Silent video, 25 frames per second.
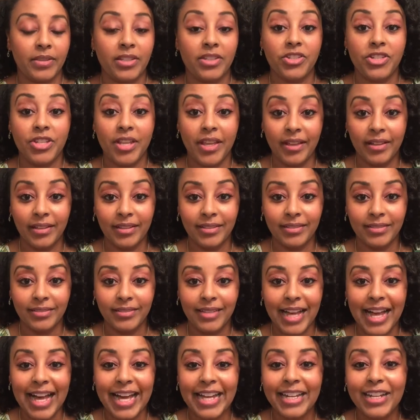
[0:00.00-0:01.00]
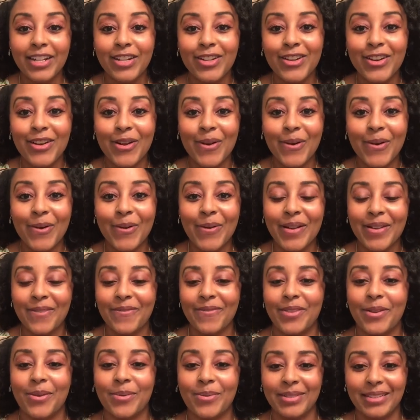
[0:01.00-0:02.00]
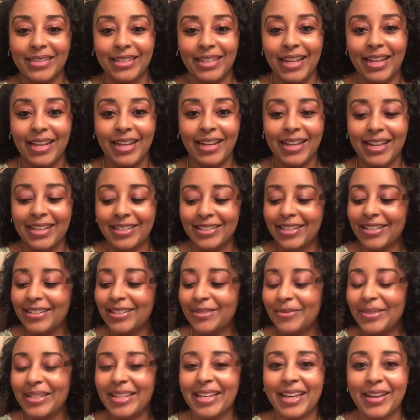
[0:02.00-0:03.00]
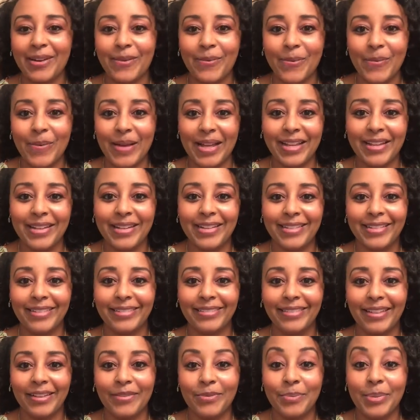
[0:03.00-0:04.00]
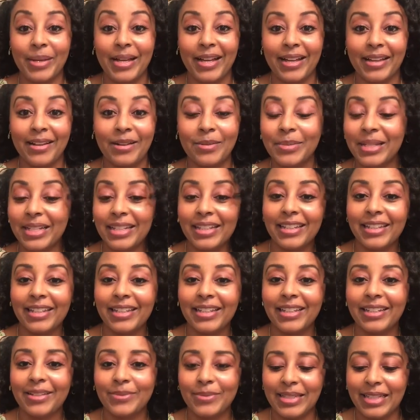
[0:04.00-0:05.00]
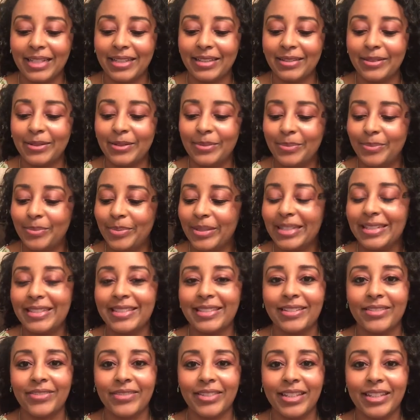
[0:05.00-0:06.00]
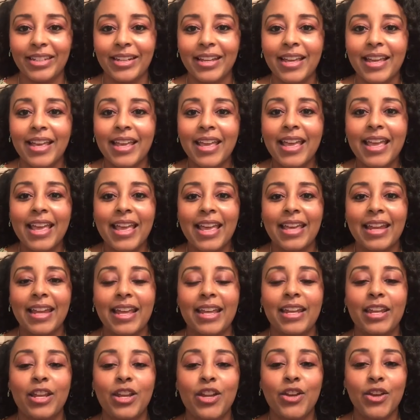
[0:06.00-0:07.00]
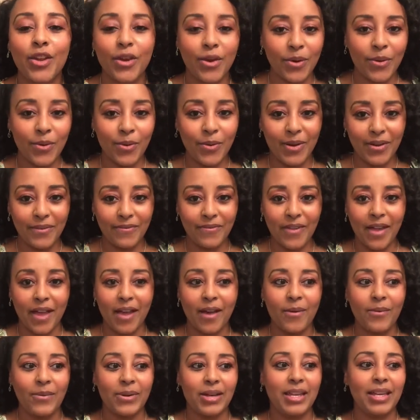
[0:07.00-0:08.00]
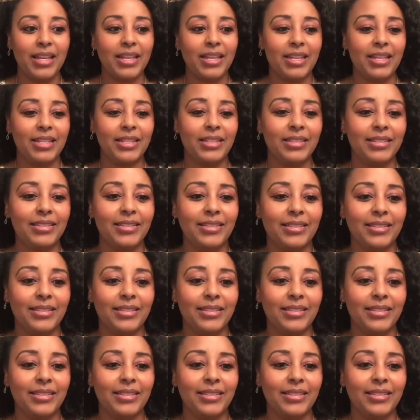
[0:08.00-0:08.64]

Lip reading: gel. I didn't know if there was like, I saw something kind of white left behind on my hand. It was like little bits of it, and I didn't know if that was